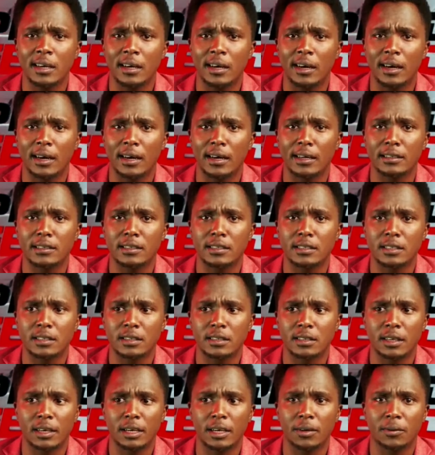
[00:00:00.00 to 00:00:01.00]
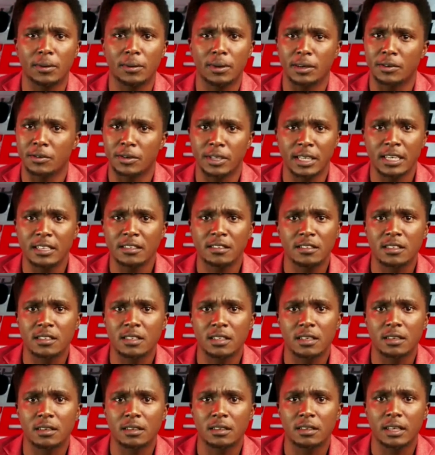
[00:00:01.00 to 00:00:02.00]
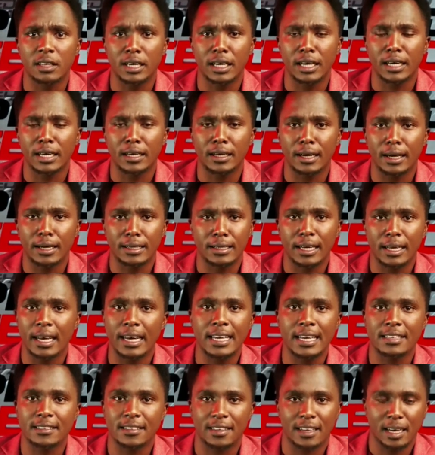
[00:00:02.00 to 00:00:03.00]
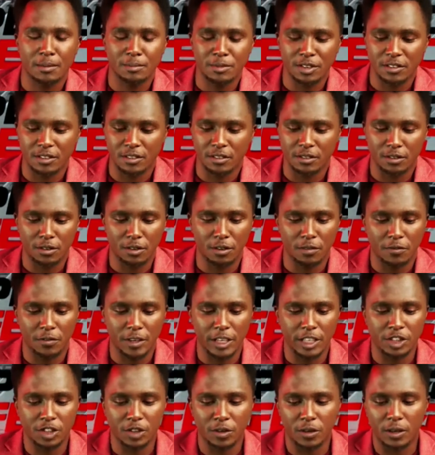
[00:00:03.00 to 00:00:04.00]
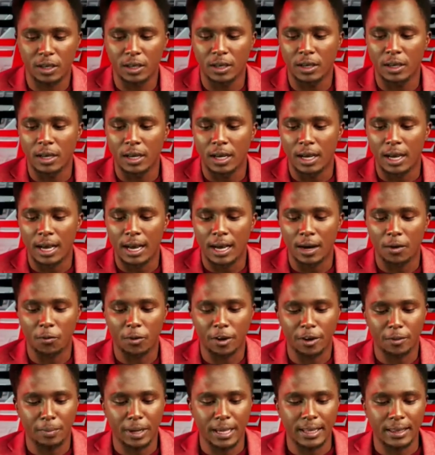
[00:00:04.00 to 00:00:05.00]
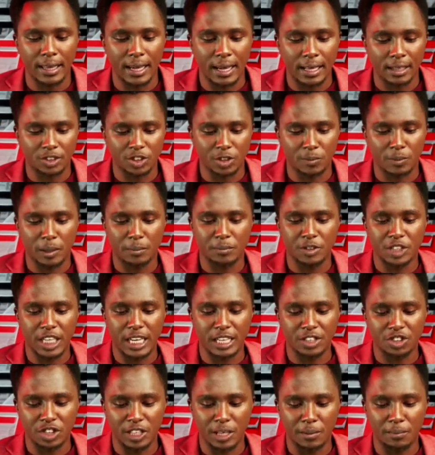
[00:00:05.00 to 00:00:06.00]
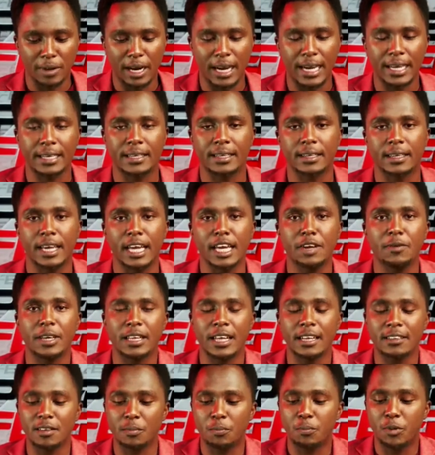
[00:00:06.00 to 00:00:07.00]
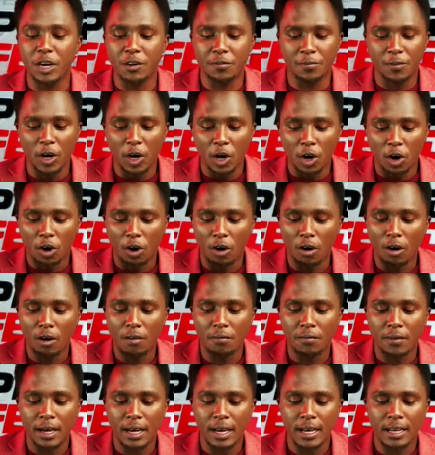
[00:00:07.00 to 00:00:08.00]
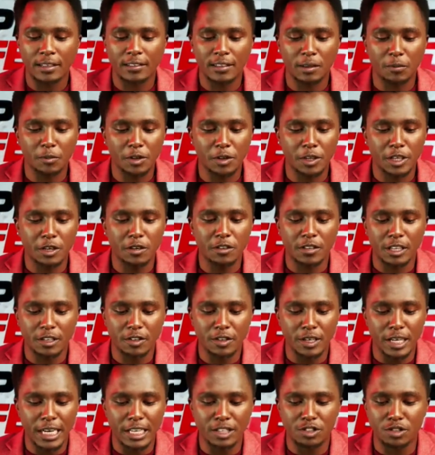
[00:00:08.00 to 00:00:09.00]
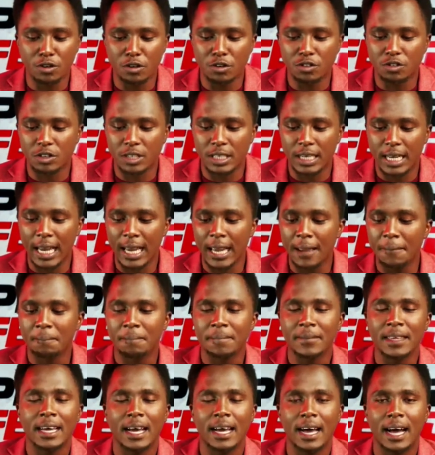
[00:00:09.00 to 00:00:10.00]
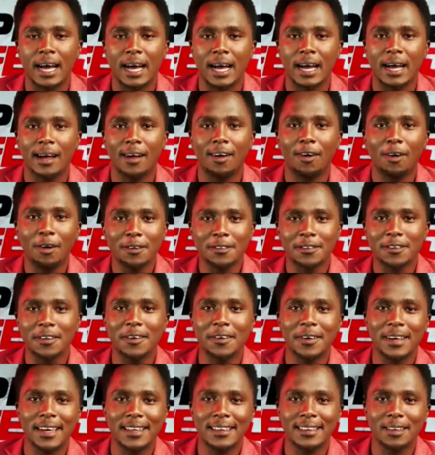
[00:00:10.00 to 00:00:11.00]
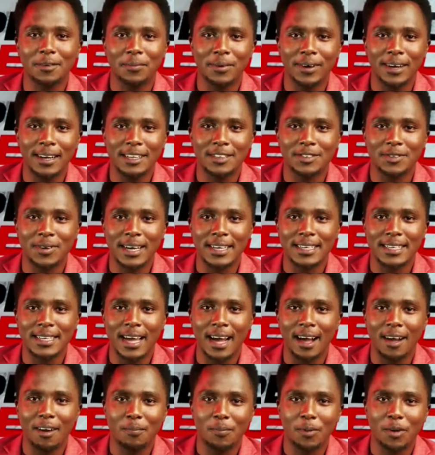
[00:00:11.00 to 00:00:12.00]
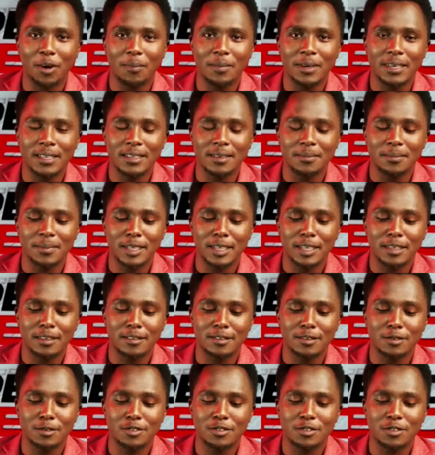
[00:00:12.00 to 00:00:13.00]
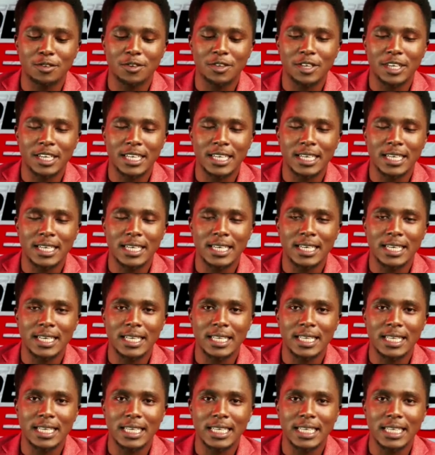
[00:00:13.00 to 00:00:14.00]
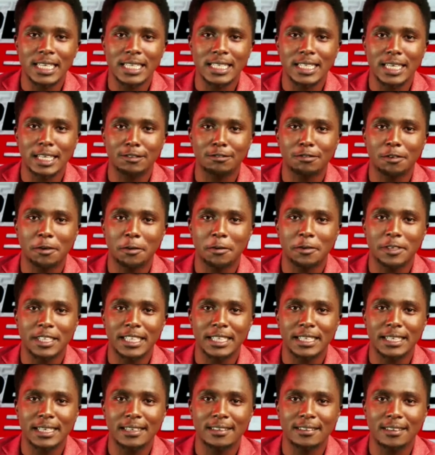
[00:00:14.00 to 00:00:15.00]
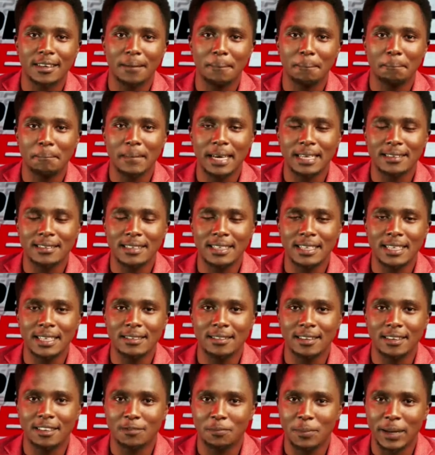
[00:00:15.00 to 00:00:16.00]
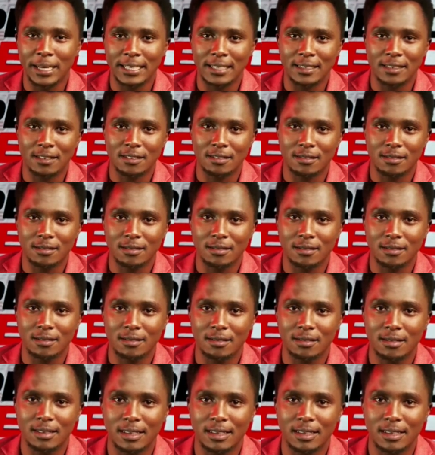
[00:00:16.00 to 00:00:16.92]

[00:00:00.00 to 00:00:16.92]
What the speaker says: and they were released in unclear circumstances. Not very sure what made the Al-Shabaab change their mind. Anyway, that's a brief of some of the news that you need to know today. Also, in the world right now, probably the biggest news story that is unfolding is that Messi is expected to